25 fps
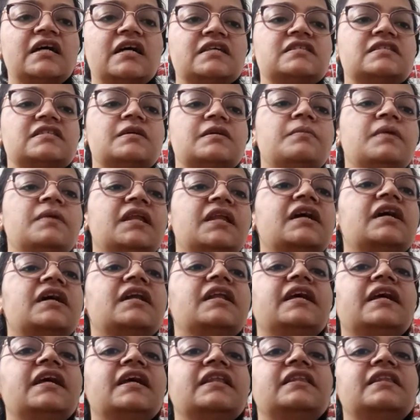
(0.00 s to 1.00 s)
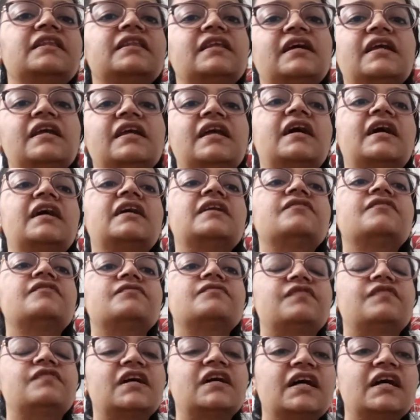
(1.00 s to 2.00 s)
Similarly, there are
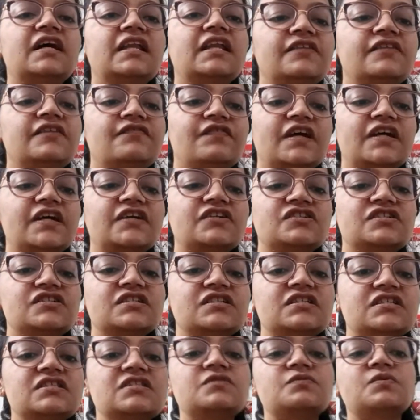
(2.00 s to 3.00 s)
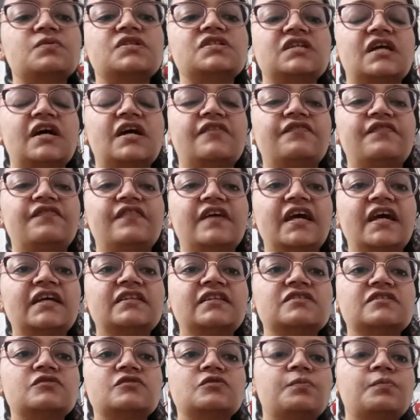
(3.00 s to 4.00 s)
fungal infections which
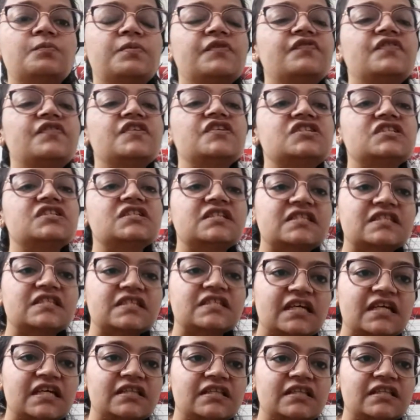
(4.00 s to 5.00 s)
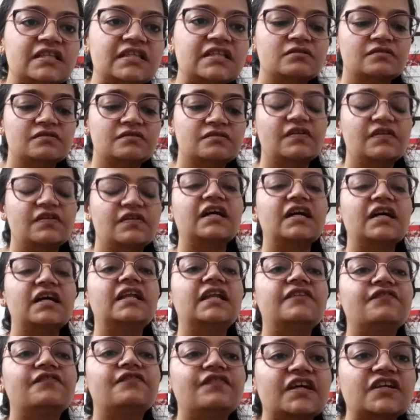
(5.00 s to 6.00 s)
affect the superficial skins,
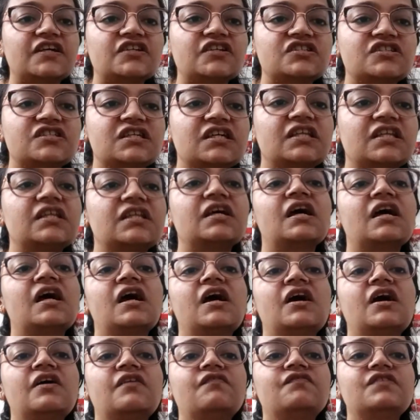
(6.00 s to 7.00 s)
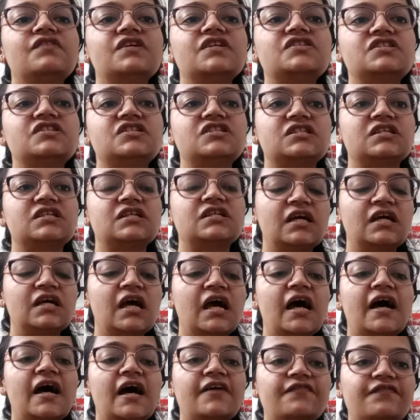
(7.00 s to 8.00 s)
fungal infection which
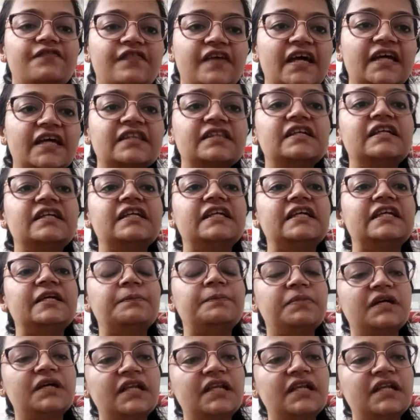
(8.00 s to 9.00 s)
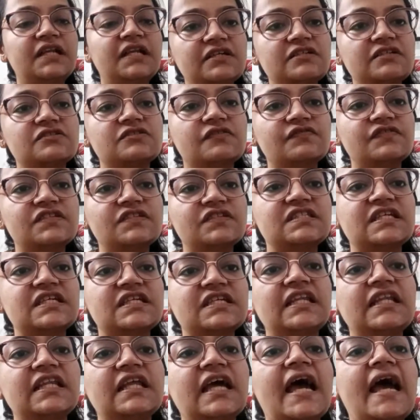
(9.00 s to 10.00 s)
affect the deeper layers of the
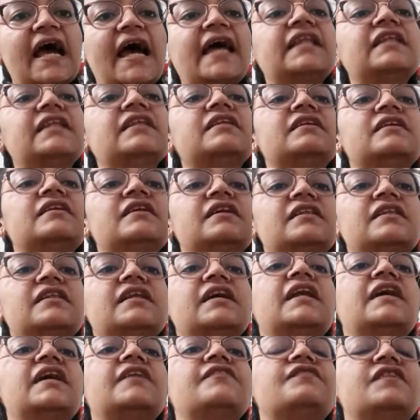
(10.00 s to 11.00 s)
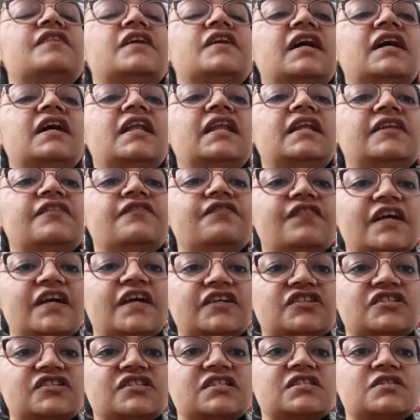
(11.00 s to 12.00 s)
skin, and there are fungal
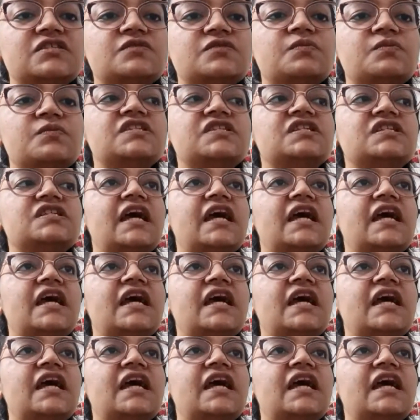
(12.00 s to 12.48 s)
infections which